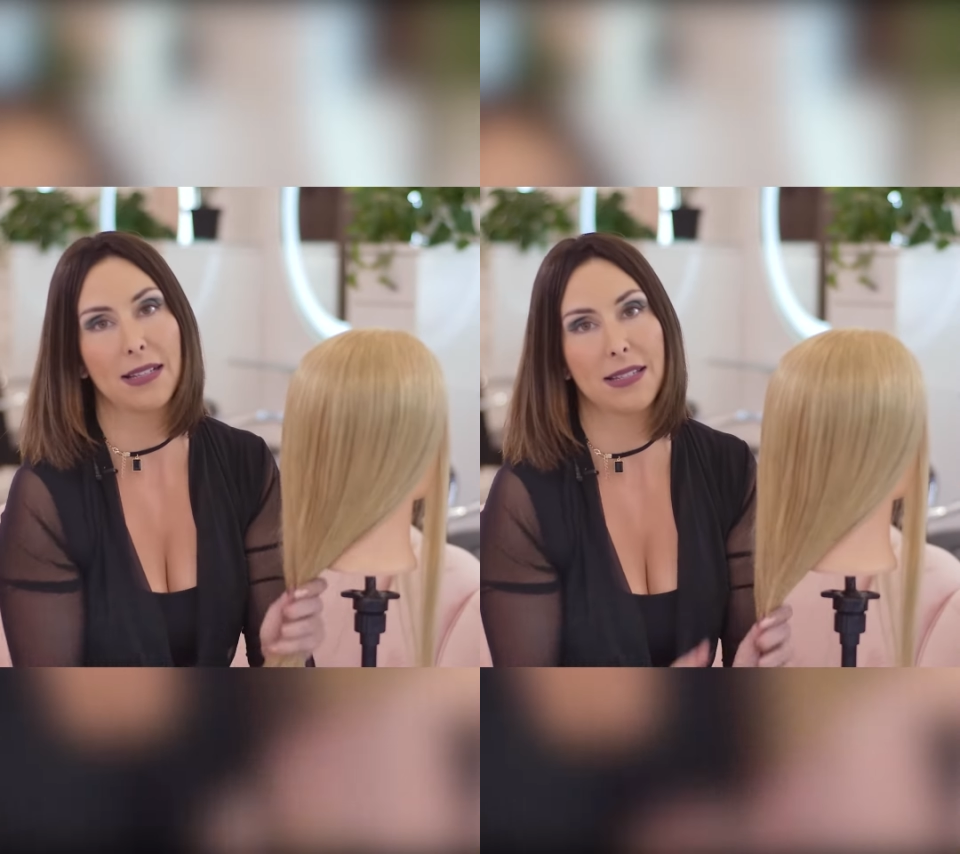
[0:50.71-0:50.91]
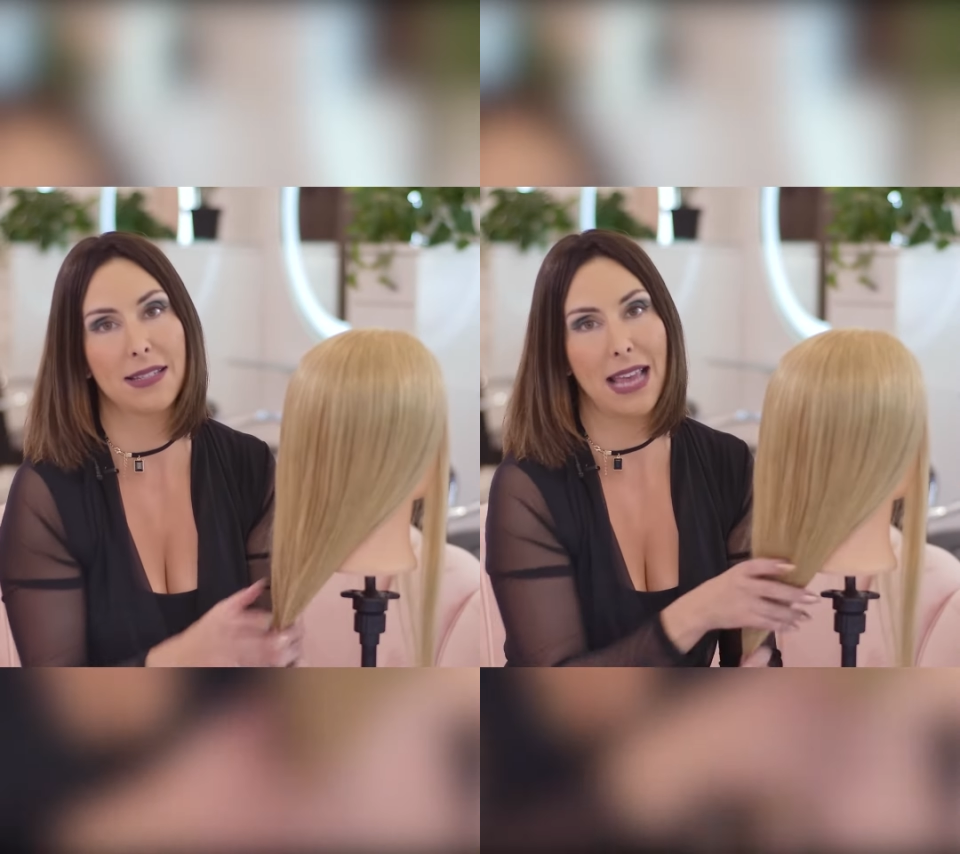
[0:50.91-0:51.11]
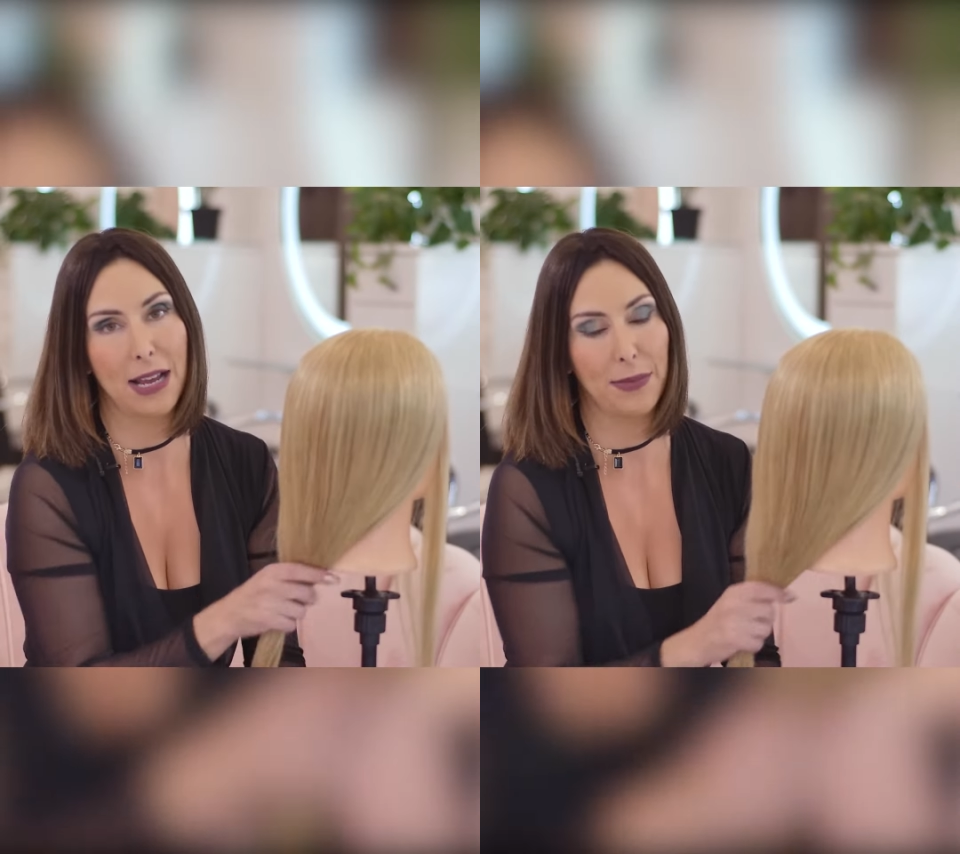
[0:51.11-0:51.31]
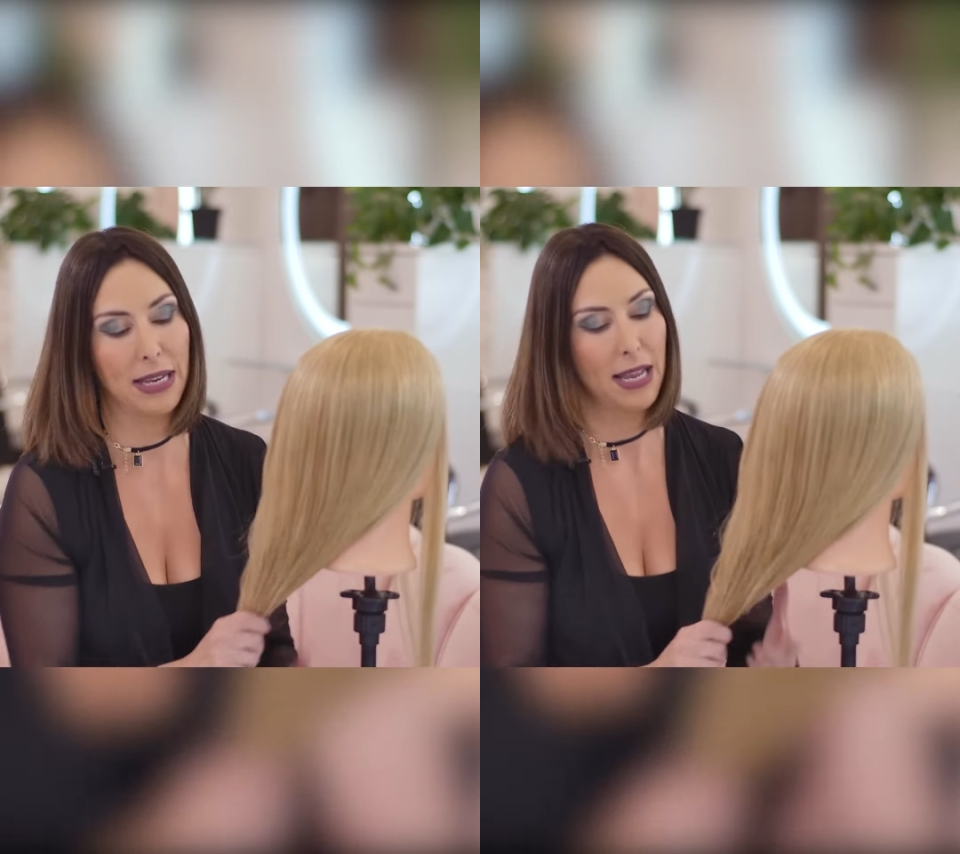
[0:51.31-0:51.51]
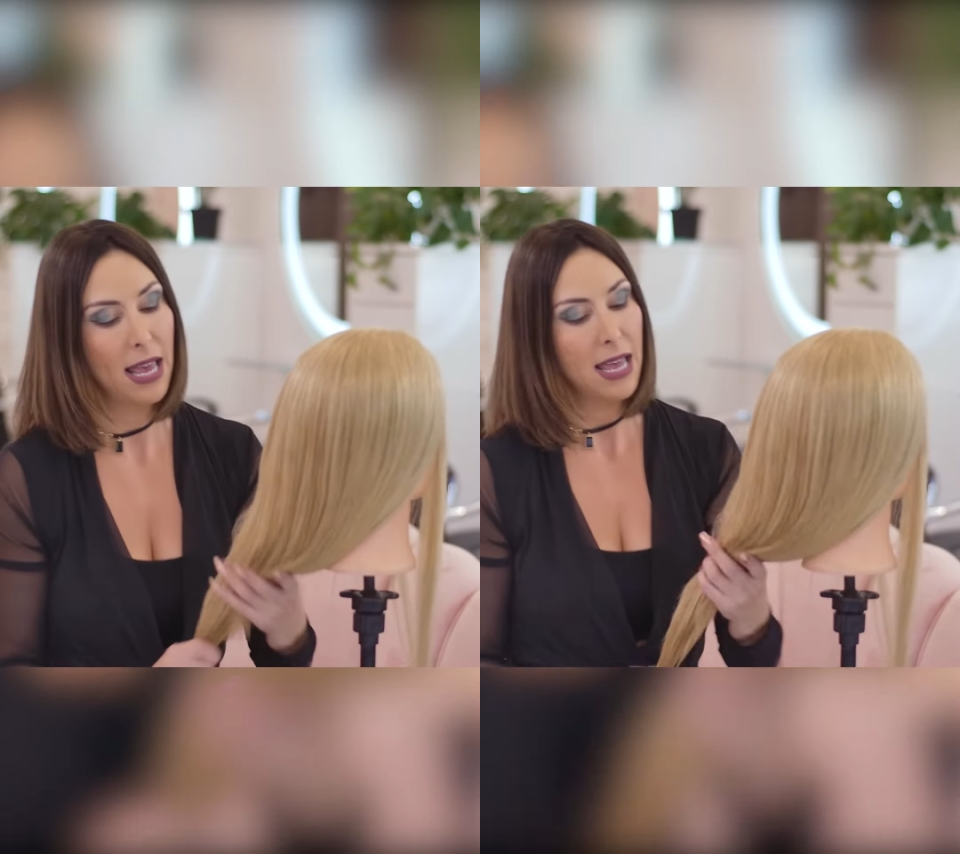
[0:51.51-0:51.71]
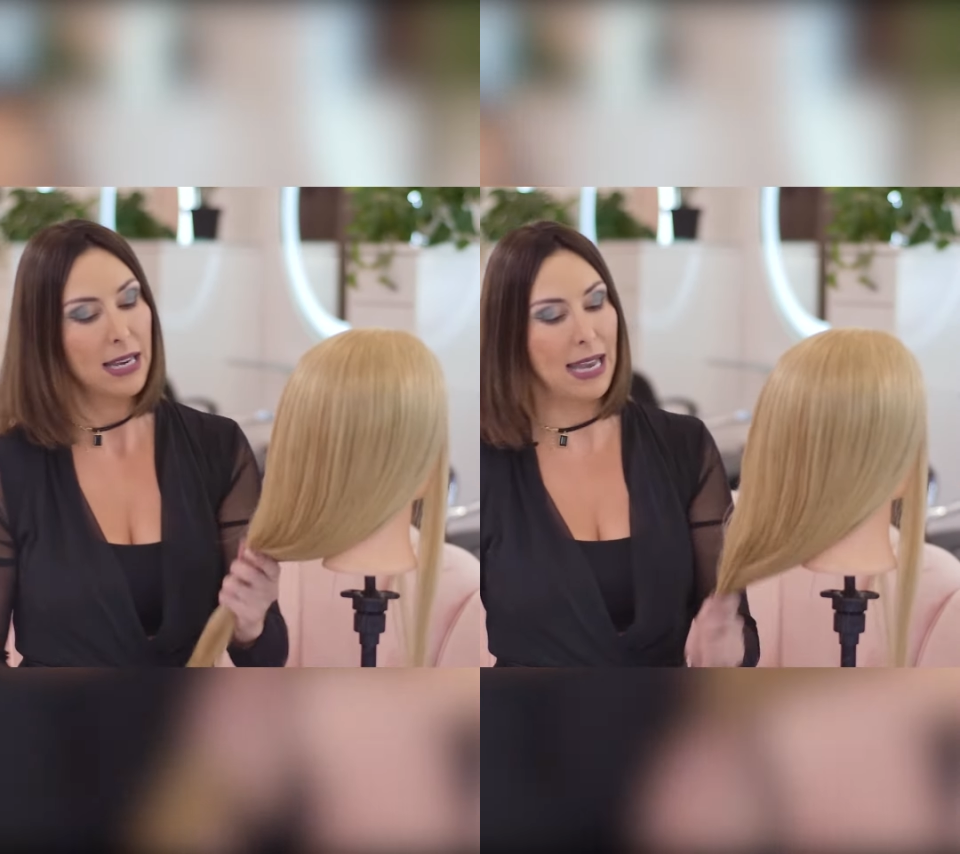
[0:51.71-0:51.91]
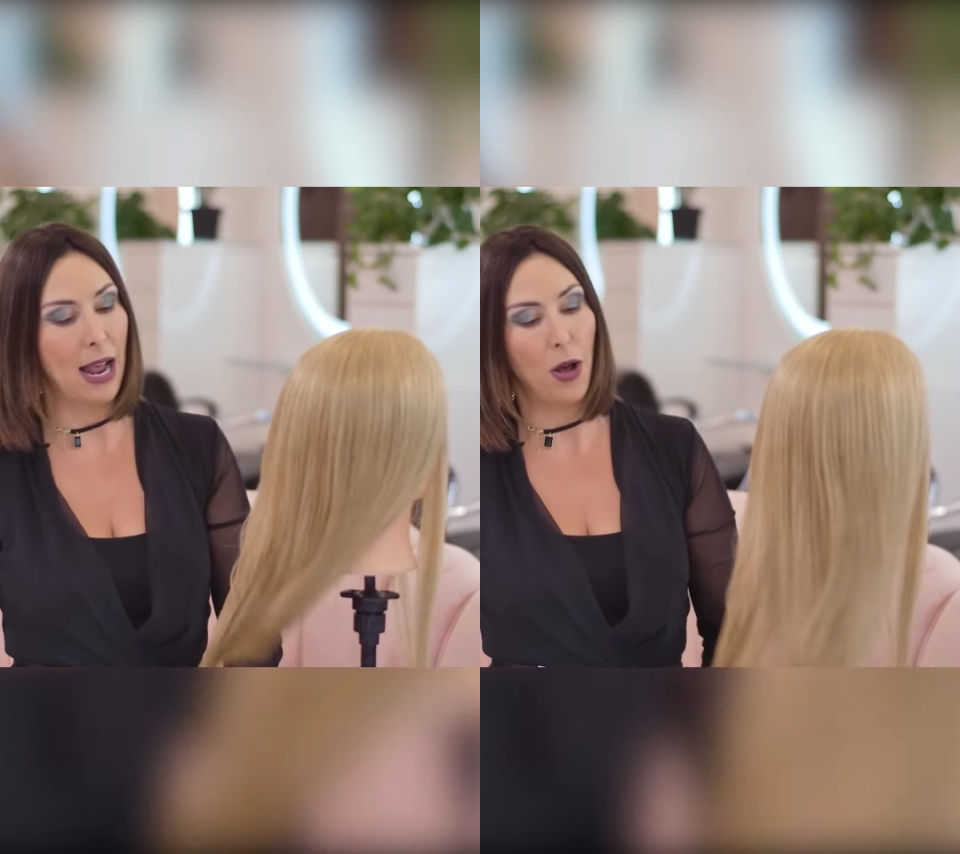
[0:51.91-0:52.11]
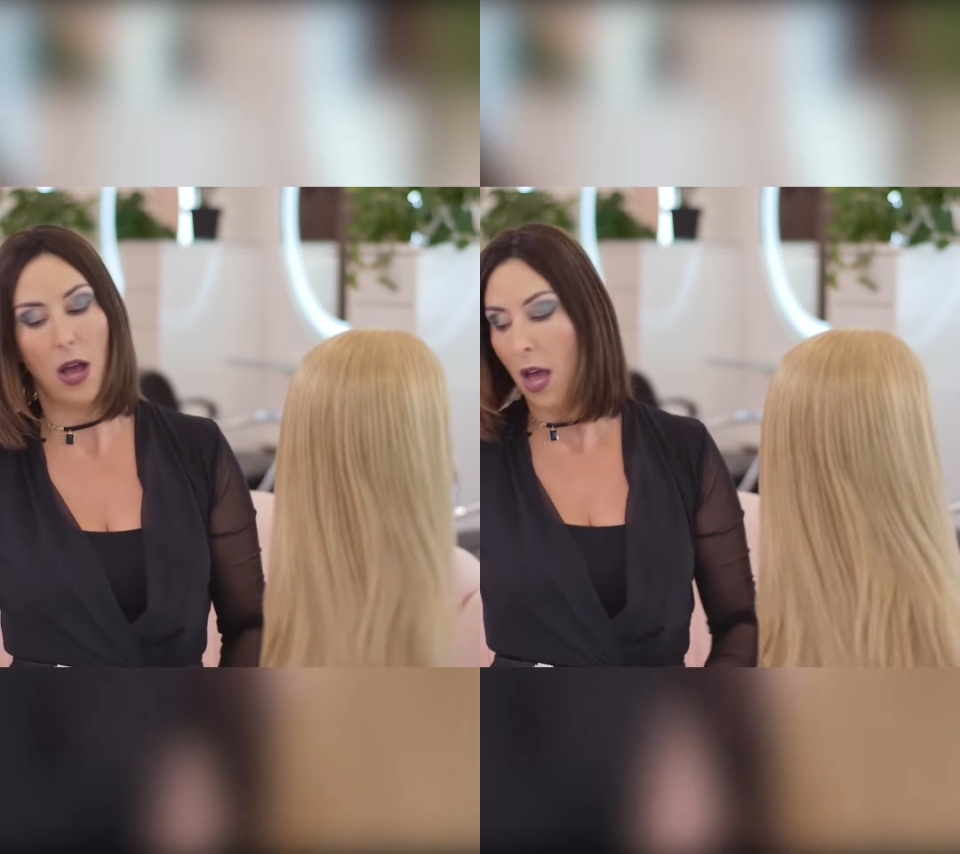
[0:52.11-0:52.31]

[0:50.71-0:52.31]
segment. Now,